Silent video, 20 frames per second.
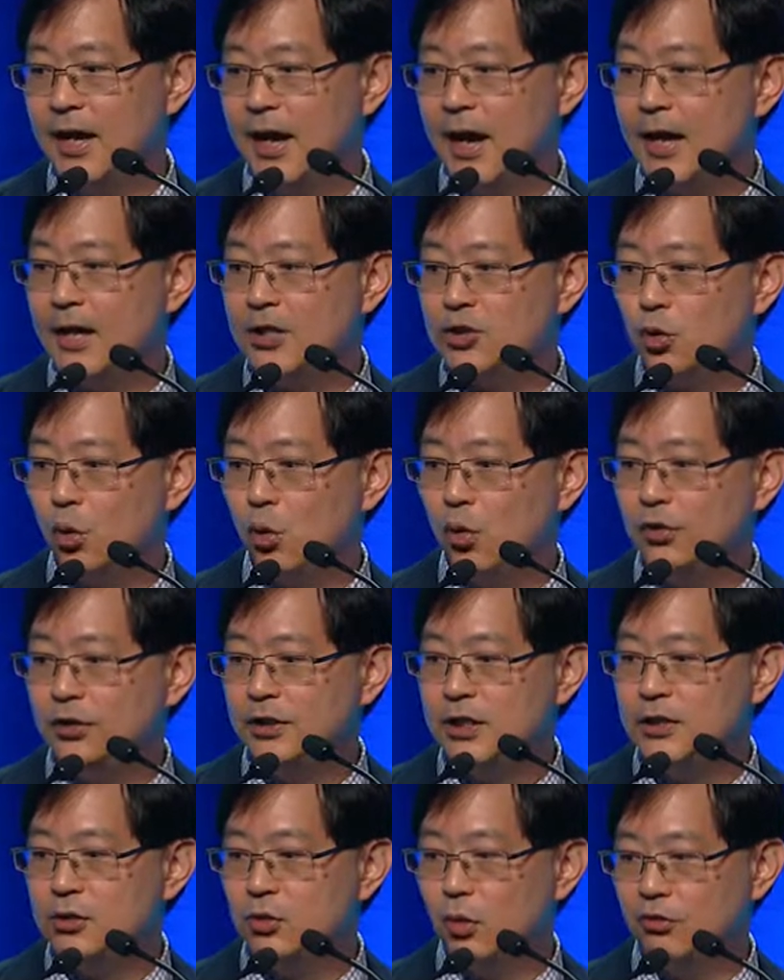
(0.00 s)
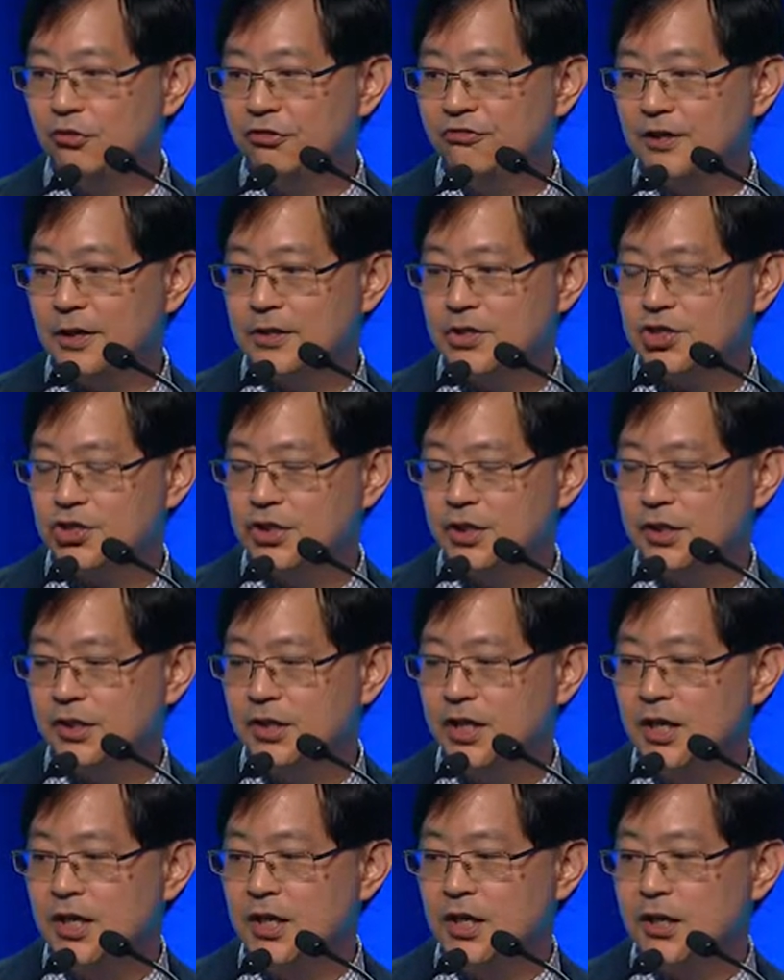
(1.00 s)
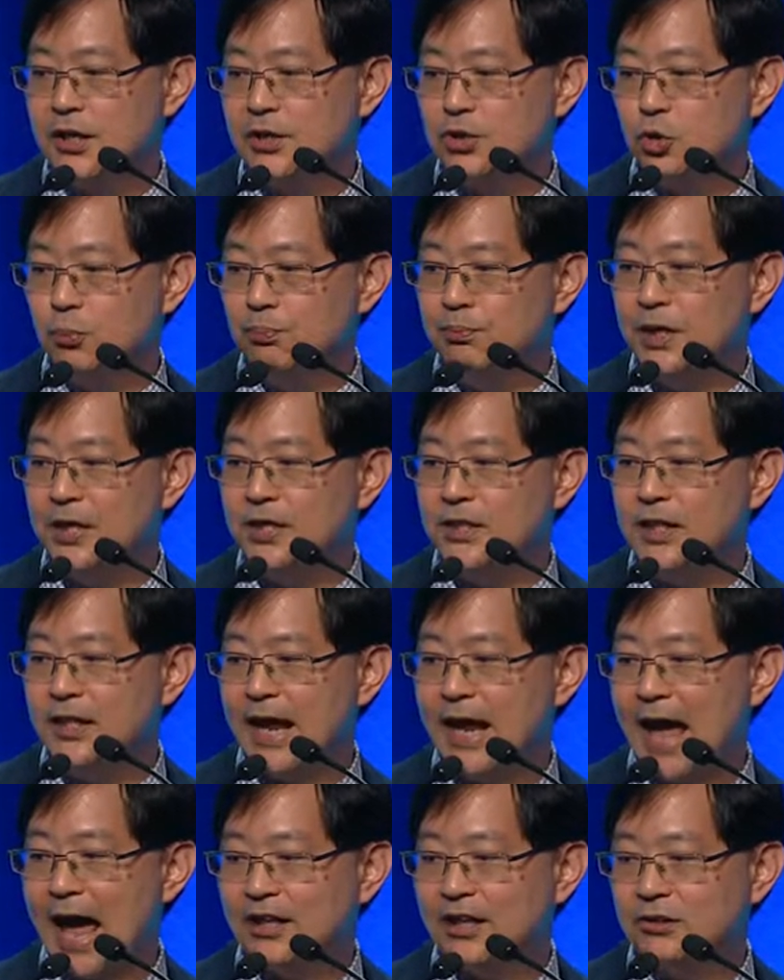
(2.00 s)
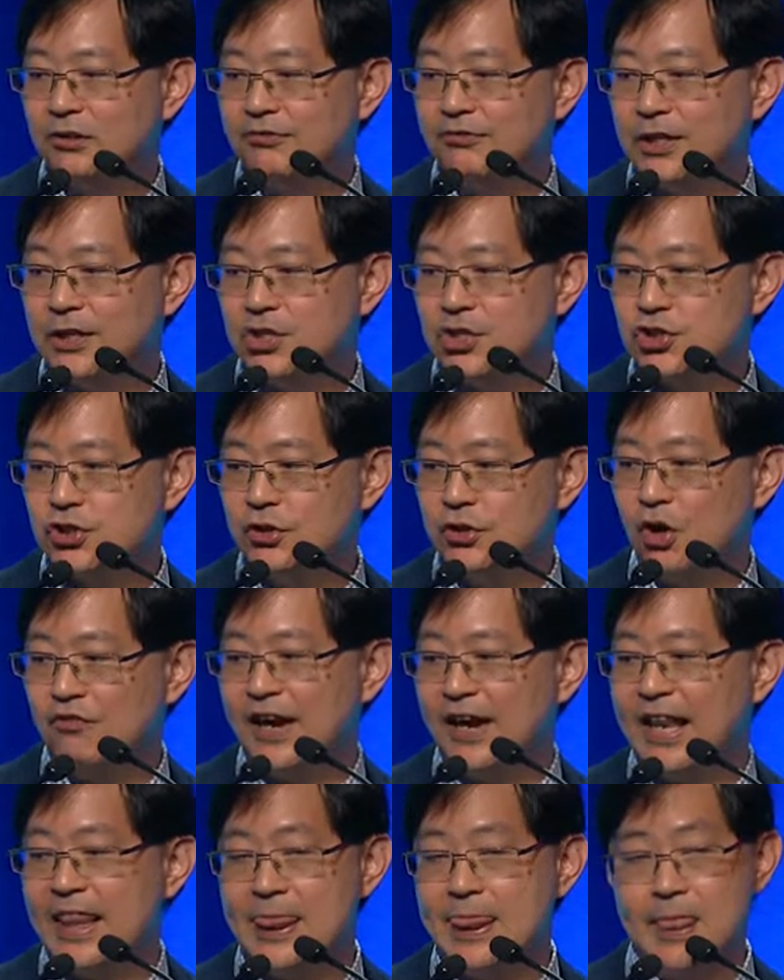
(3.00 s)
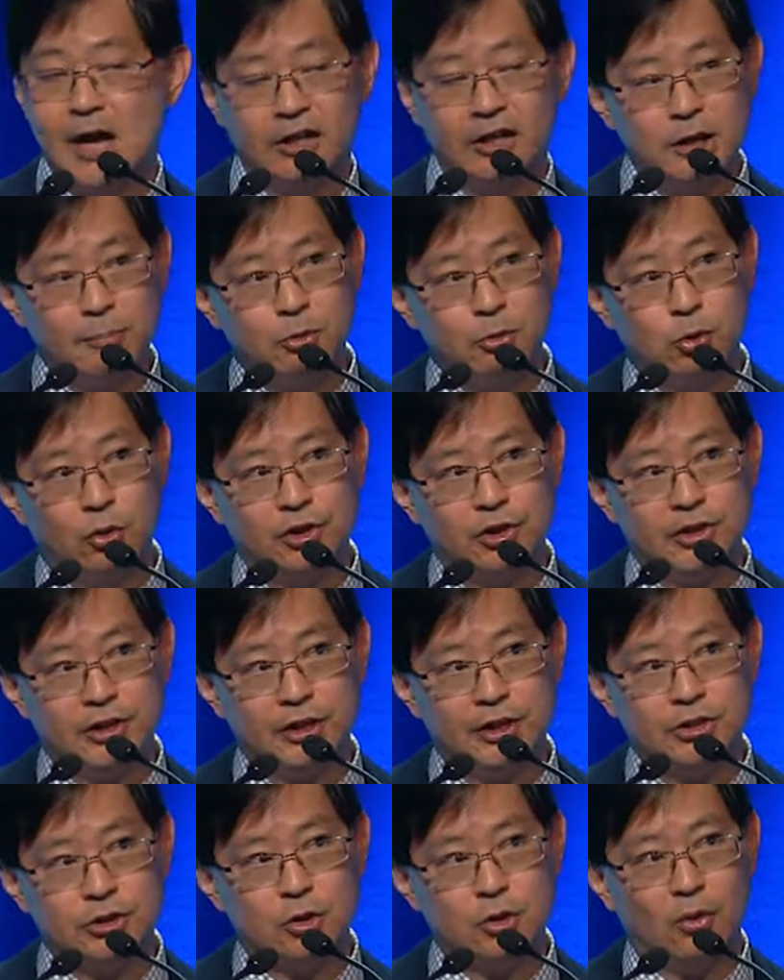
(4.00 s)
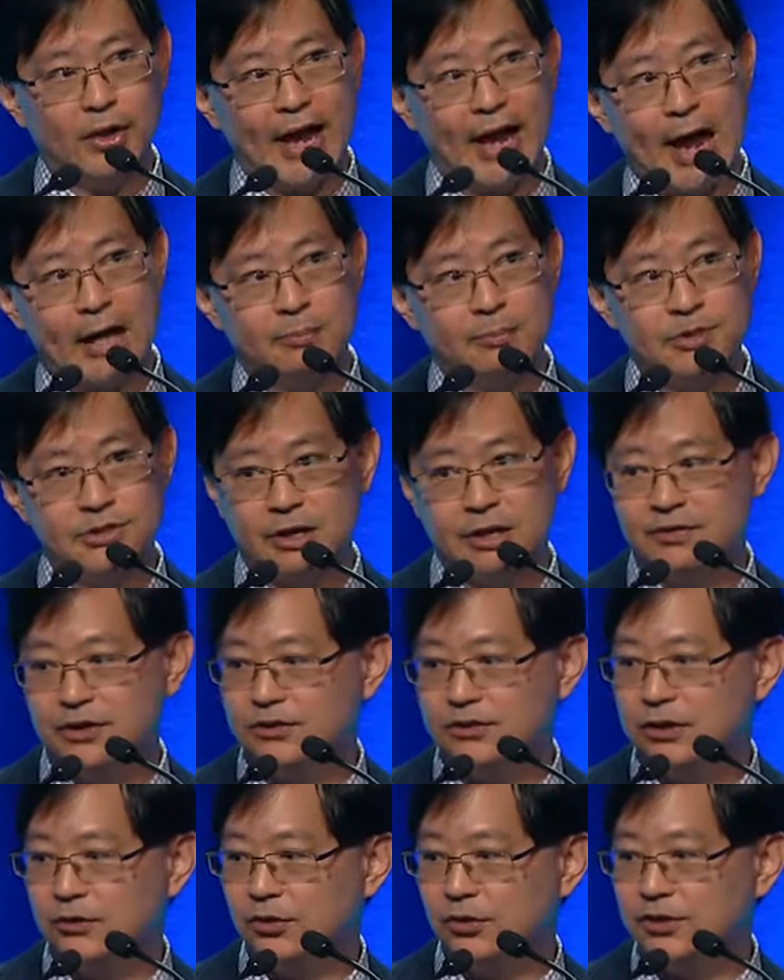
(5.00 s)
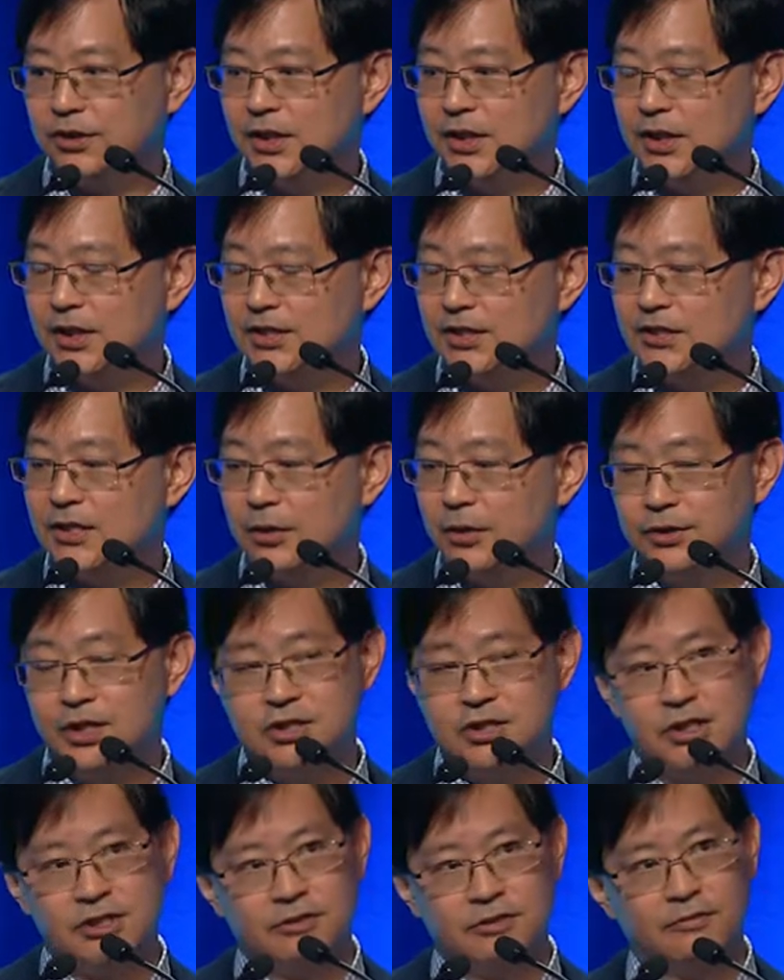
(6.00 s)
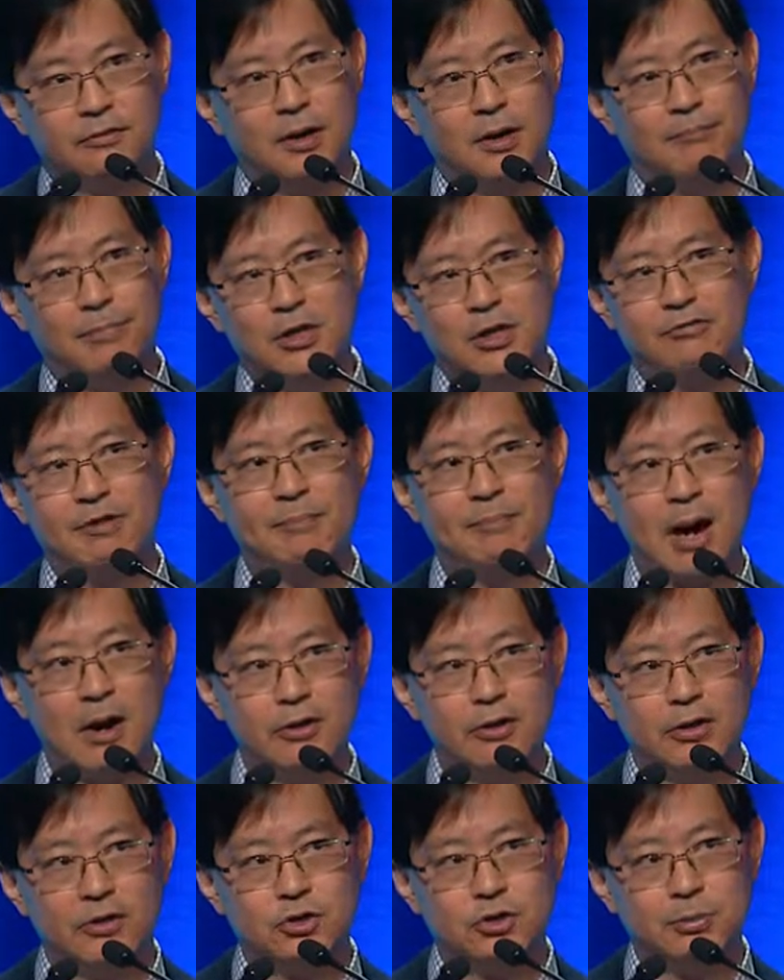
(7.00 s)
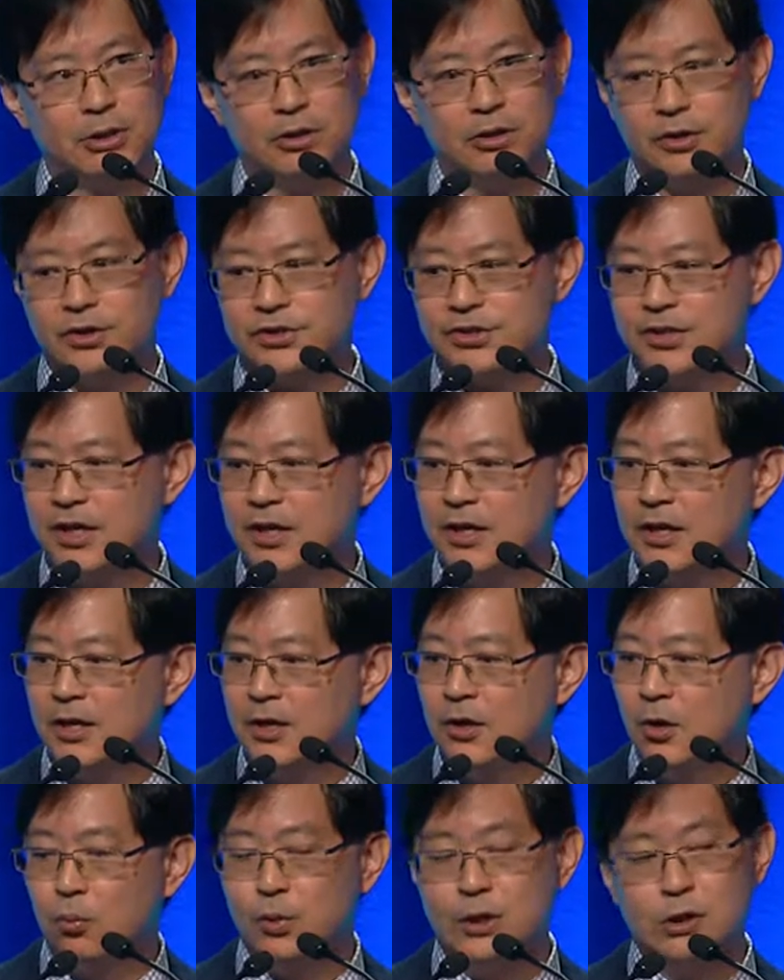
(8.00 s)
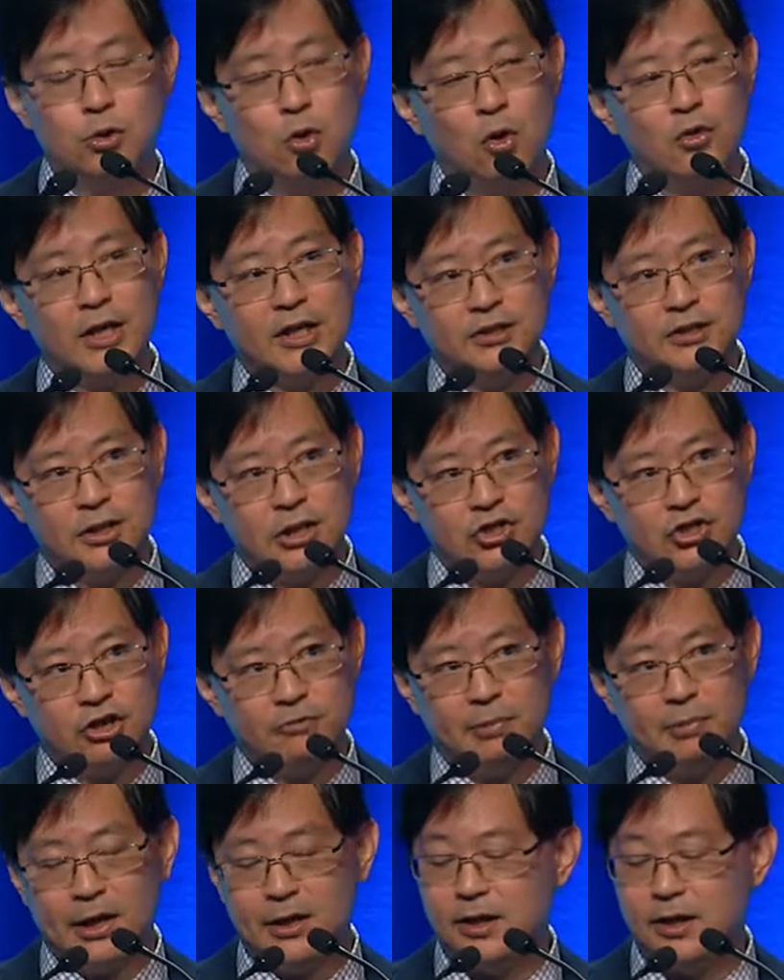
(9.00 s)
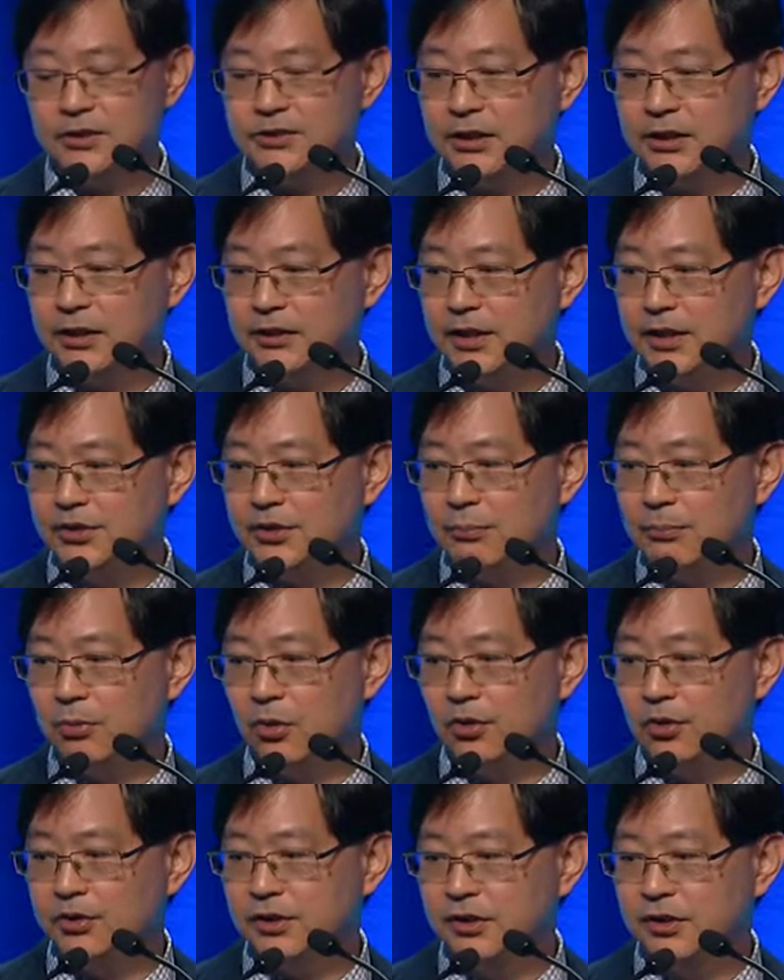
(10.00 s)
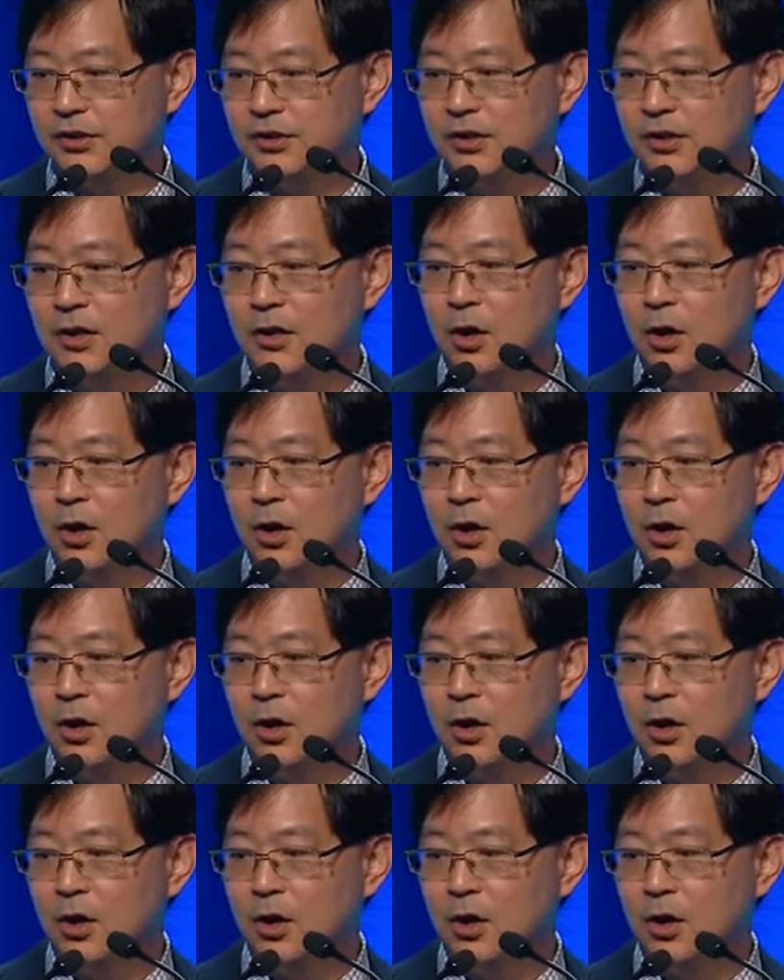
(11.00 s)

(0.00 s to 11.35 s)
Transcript: And its only known function is to mediate activation of another protease called ADAM17 or TACE. Now, this is a bit of a paradox because we know that TGF beta signaling is important,